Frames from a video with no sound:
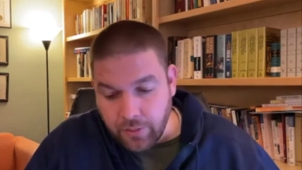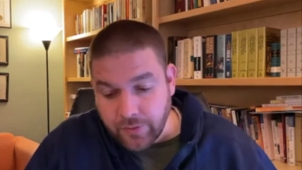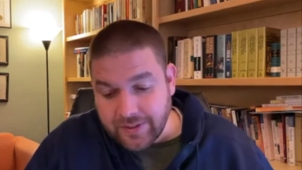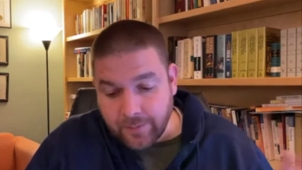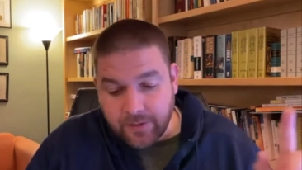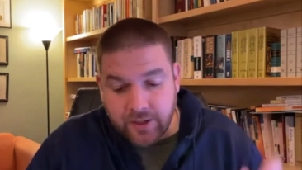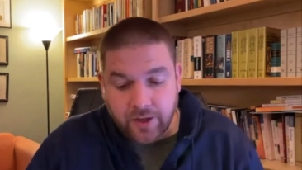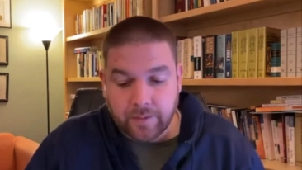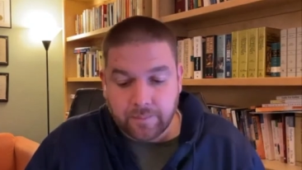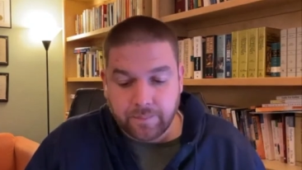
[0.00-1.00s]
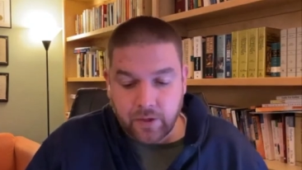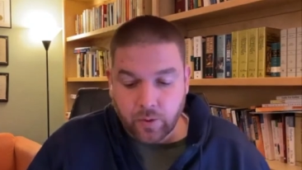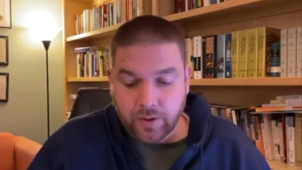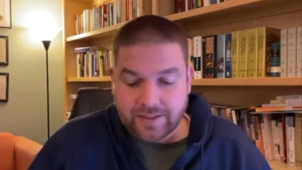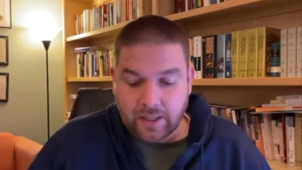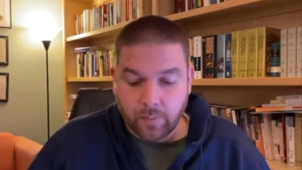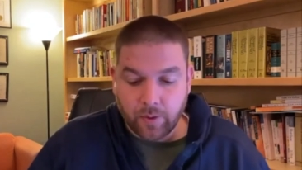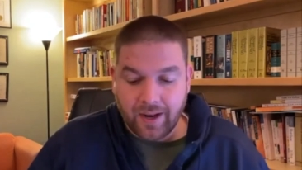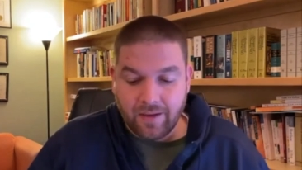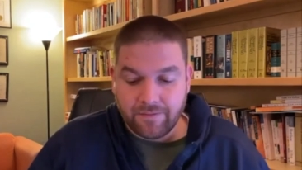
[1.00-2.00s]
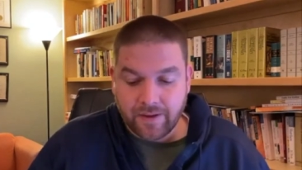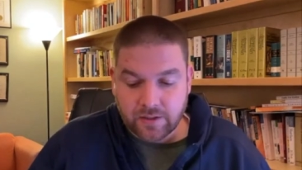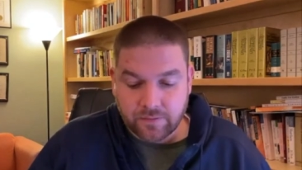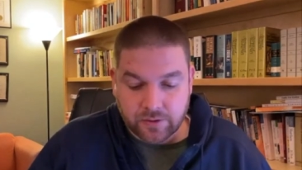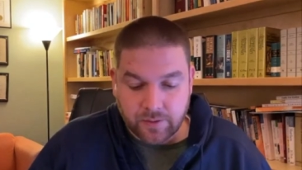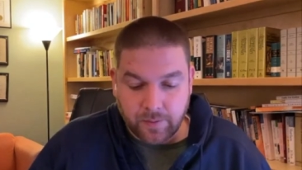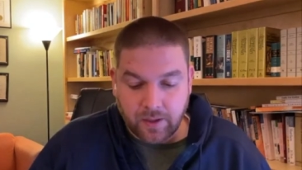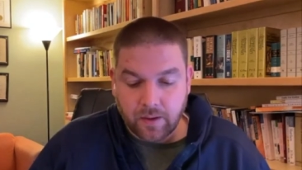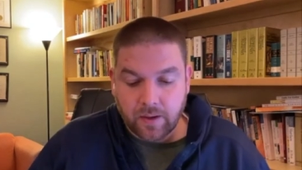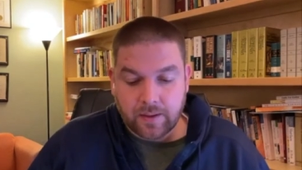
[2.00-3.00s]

Three times a year, you are to celebrate a festival to me.